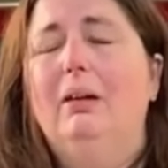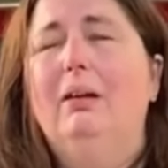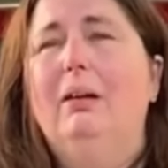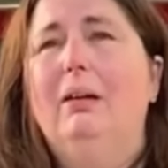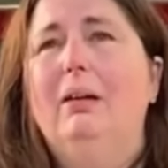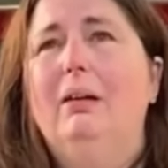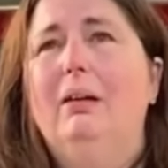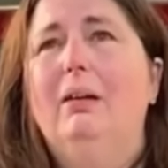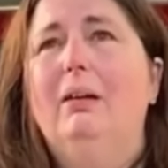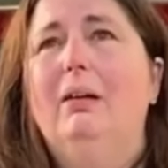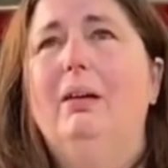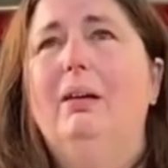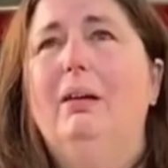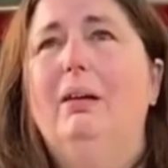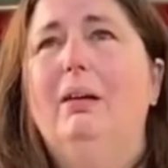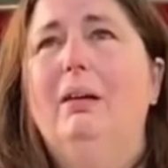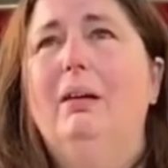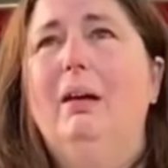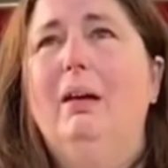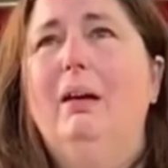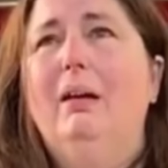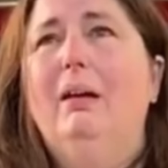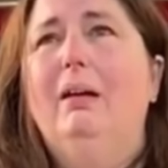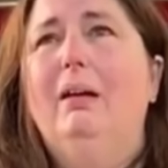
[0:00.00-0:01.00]
And you must be
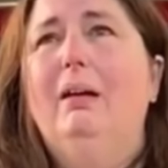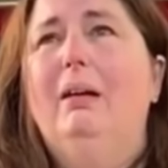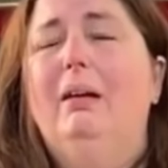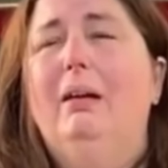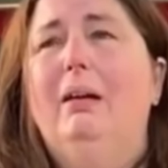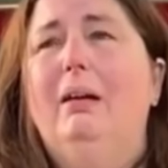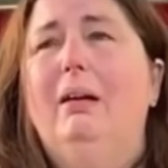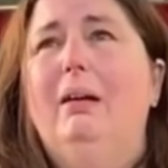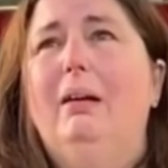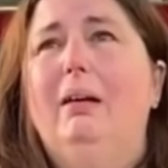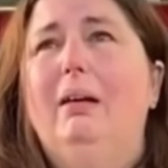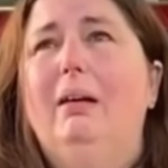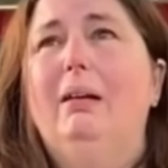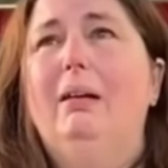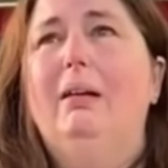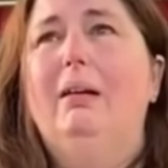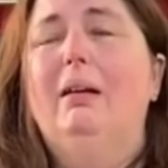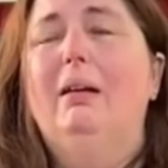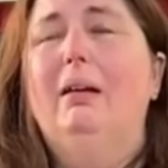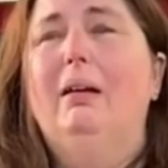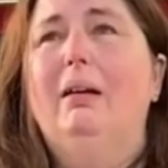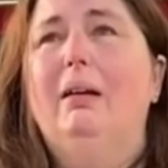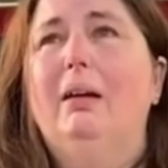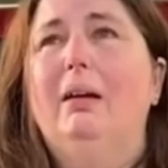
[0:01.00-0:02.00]
pretty shaken up with this
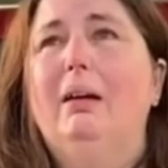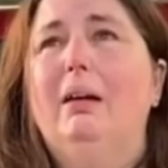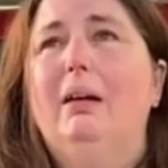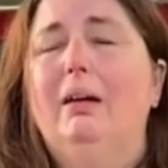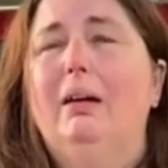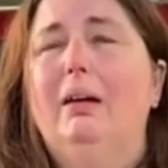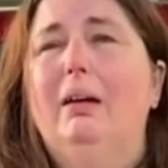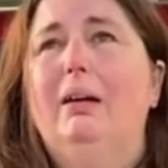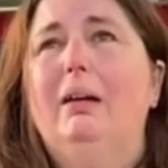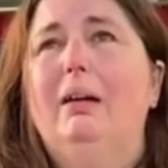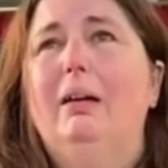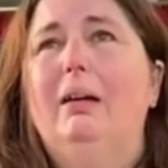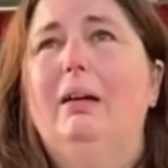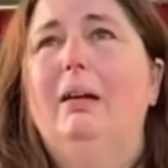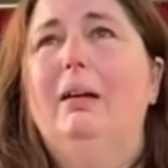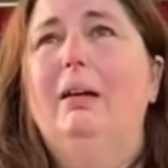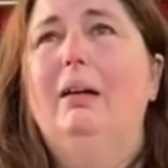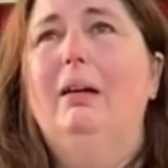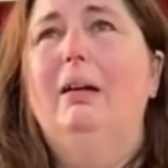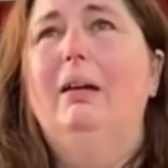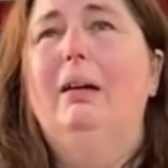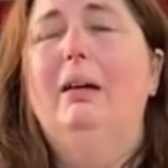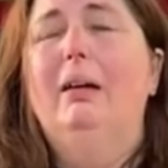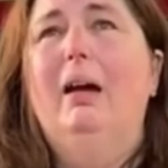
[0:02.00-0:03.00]
as well.
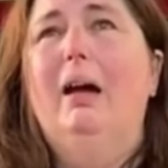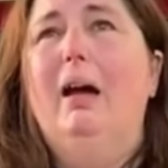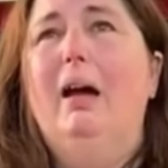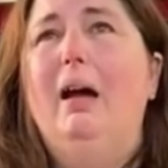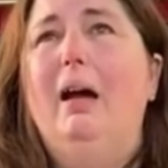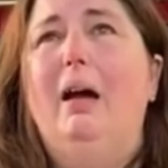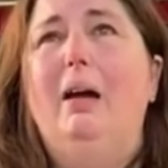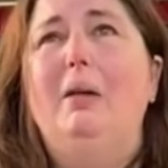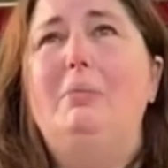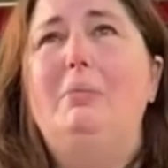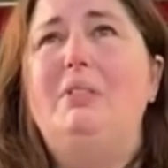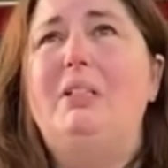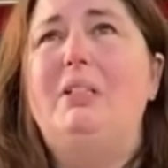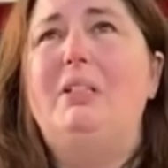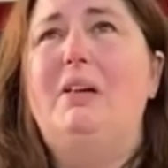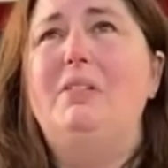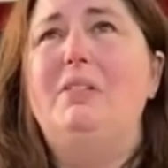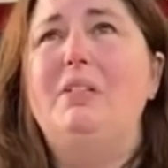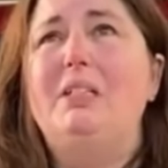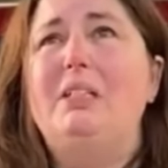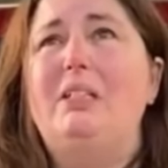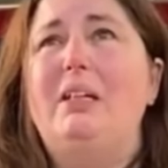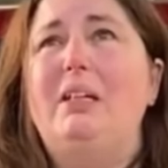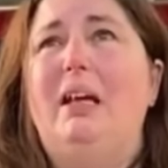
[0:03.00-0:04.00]
I'm
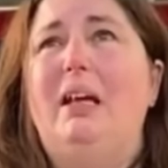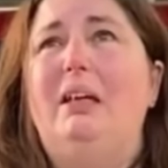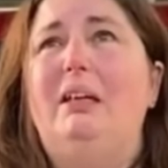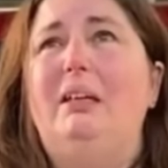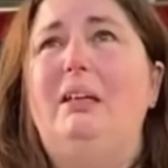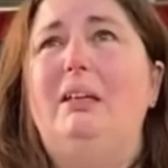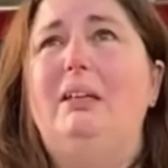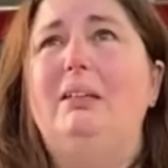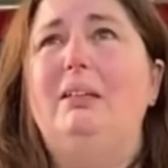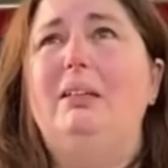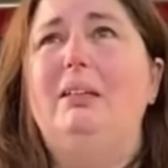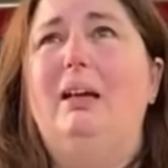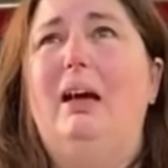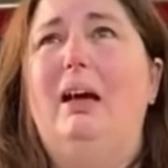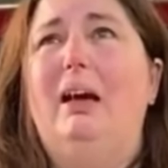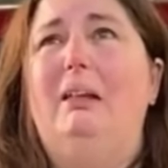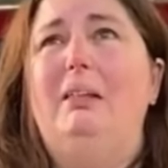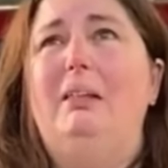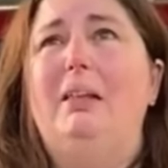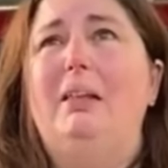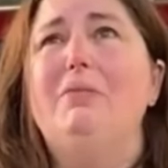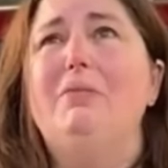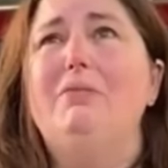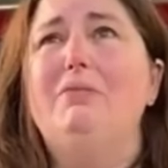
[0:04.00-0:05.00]
devastated. I
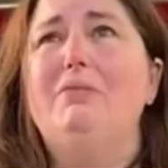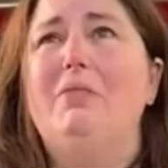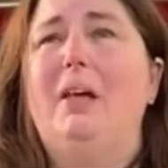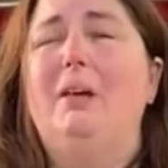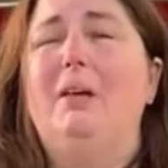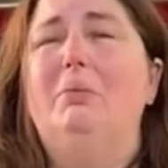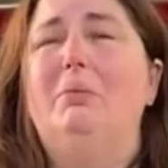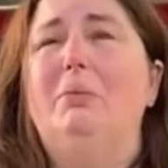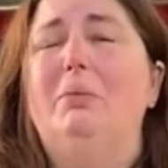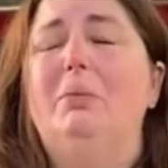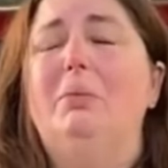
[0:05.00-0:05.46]
love them.